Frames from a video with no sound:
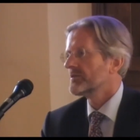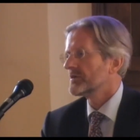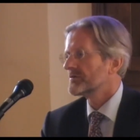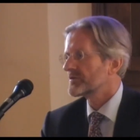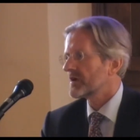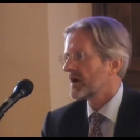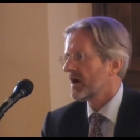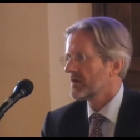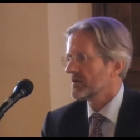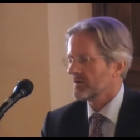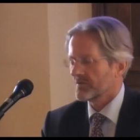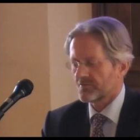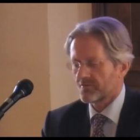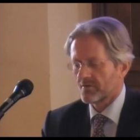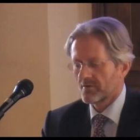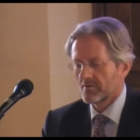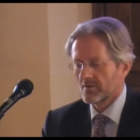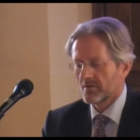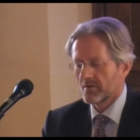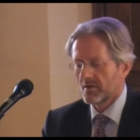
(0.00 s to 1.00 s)
The
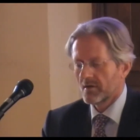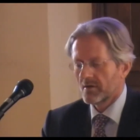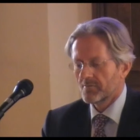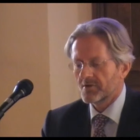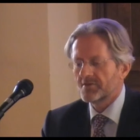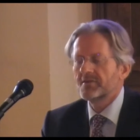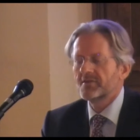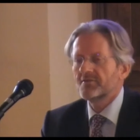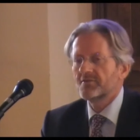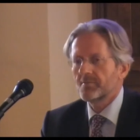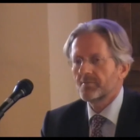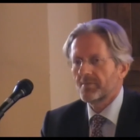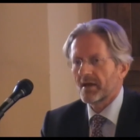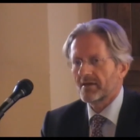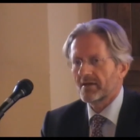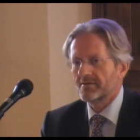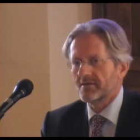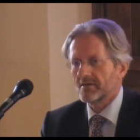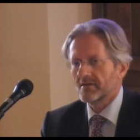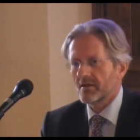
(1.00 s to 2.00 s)
scholars
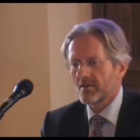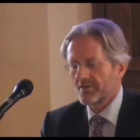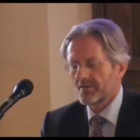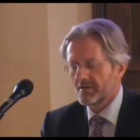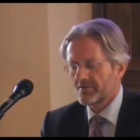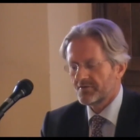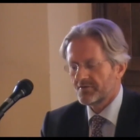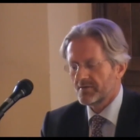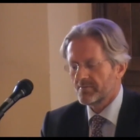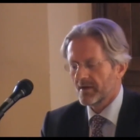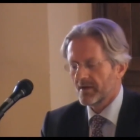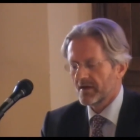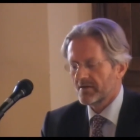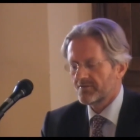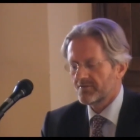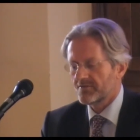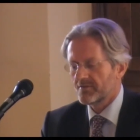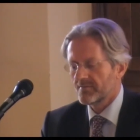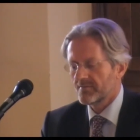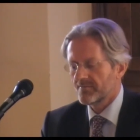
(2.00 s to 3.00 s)
participating in these
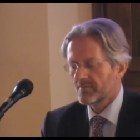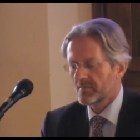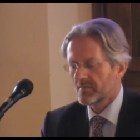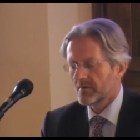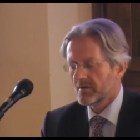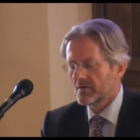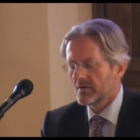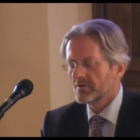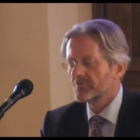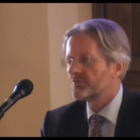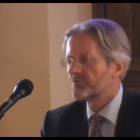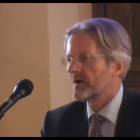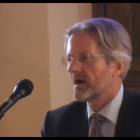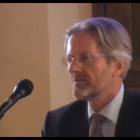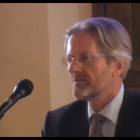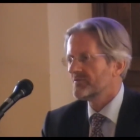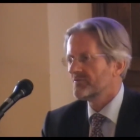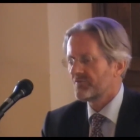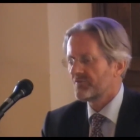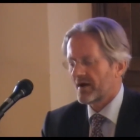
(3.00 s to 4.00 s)
debates
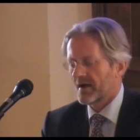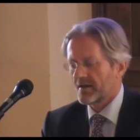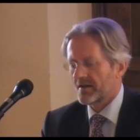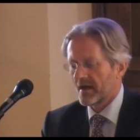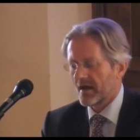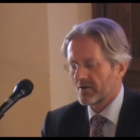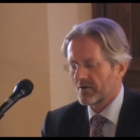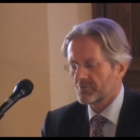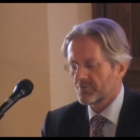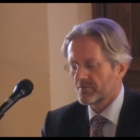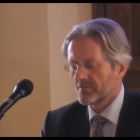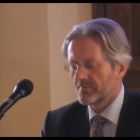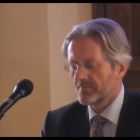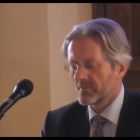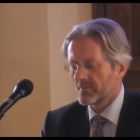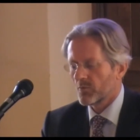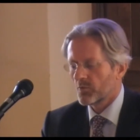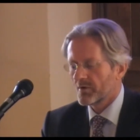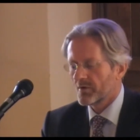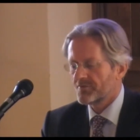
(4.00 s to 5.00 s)
try to find out
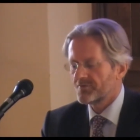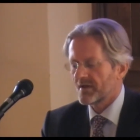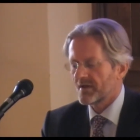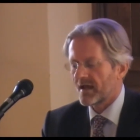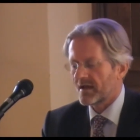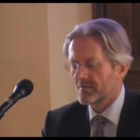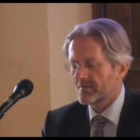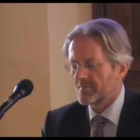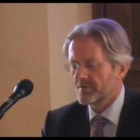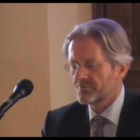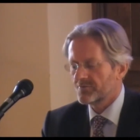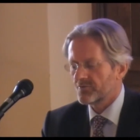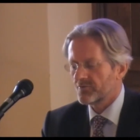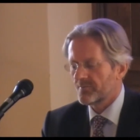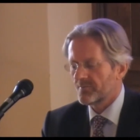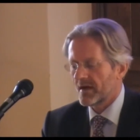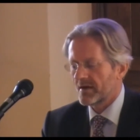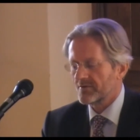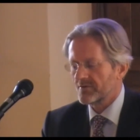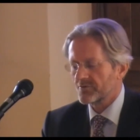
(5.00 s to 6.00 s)
which elements
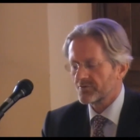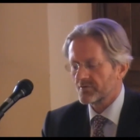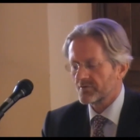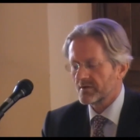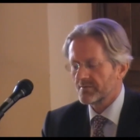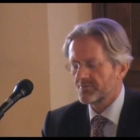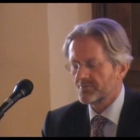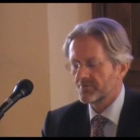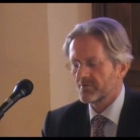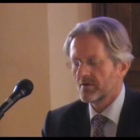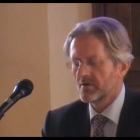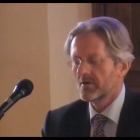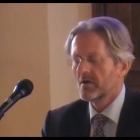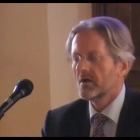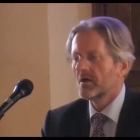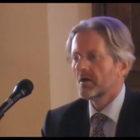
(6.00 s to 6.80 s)
of manuscripts